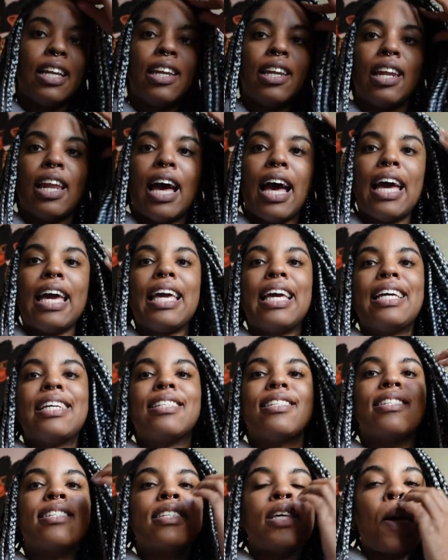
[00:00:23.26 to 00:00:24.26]

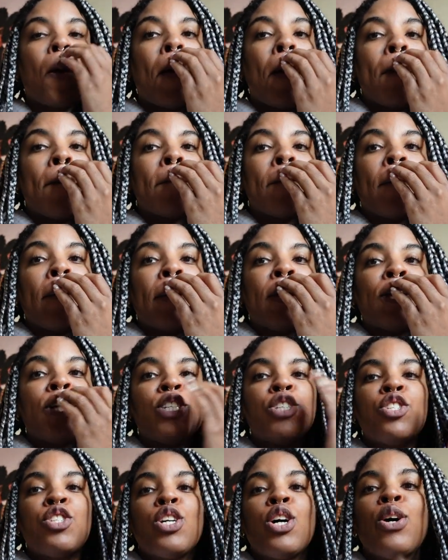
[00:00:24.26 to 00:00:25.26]
Nice.
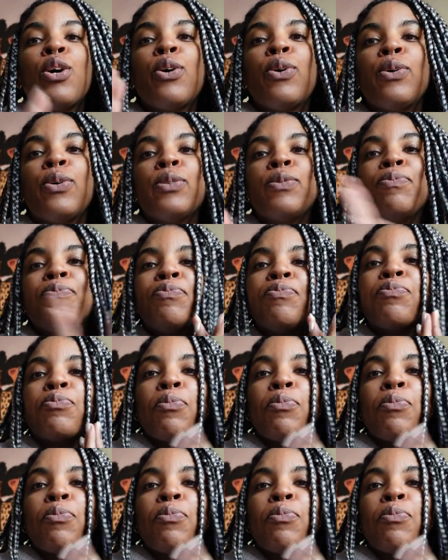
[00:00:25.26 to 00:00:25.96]
So